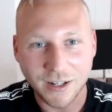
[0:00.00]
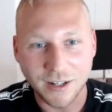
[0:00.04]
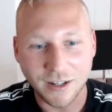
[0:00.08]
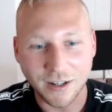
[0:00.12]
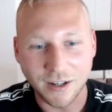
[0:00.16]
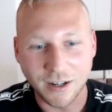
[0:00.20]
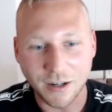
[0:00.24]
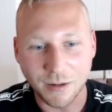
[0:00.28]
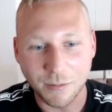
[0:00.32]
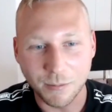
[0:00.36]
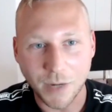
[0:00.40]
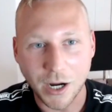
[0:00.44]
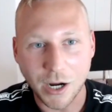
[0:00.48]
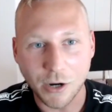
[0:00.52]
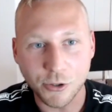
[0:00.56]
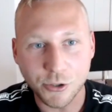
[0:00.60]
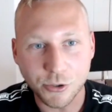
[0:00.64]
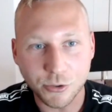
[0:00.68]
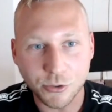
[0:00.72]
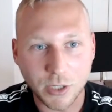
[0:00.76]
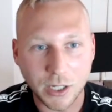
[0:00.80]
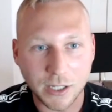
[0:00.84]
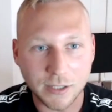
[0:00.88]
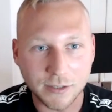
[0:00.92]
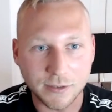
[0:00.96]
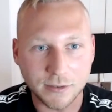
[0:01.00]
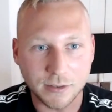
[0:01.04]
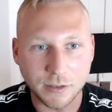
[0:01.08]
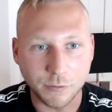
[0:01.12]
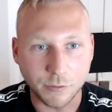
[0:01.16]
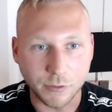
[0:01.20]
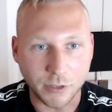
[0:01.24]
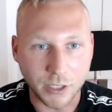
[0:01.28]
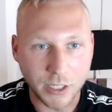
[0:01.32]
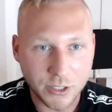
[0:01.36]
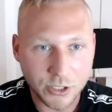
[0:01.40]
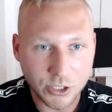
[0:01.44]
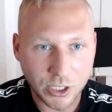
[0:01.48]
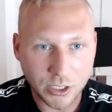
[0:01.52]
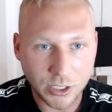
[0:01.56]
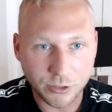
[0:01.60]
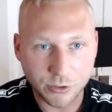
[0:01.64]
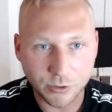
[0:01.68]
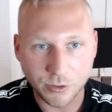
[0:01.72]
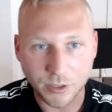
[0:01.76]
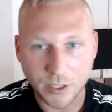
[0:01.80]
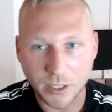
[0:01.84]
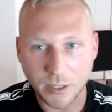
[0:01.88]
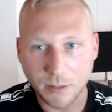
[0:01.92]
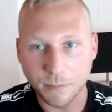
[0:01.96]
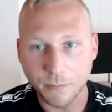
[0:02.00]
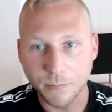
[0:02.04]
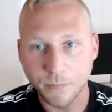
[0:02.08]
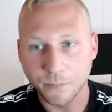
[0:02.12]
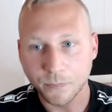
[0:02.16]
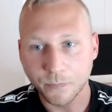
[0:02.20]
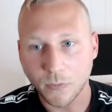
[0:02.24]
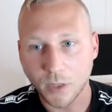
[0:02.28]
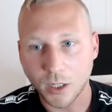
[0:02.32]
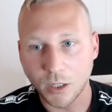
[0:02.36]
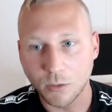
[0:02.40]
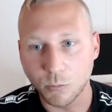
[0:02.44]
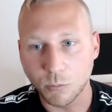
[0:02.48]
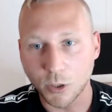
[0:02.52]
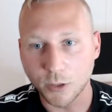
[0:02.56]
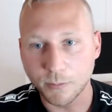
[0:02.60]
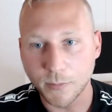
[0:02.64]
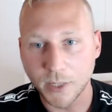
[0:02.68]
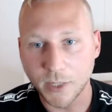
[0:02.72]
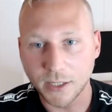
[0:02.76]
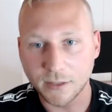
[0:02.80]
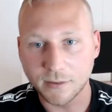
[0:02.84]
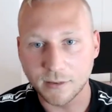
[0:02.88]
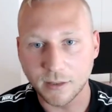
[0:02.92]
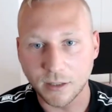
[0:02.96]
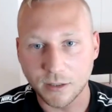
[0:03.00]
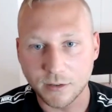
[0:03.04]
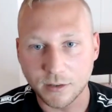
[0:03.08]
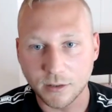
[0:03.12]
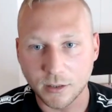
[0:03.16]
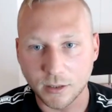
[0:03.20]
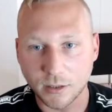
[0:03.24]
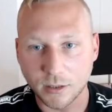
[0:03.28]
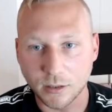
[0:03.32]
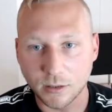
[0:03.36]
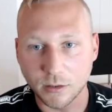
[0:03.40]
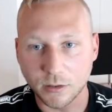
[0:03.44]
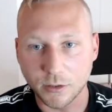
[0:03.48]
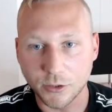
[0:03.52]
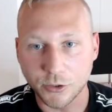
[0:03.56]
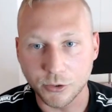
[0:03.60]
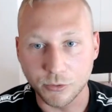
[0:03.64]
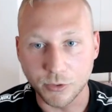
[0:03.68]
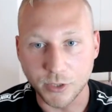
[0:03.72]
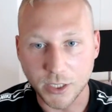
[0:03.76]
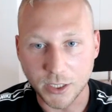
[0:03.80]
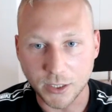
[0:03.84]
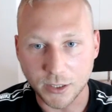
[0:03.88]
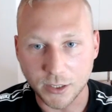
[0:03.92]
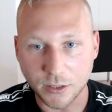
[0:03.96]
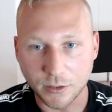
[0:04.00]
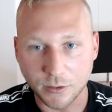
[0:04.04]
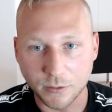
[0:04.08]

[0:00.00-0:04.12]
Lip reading: How you guys differentiate to them and what makes Sentinel unique?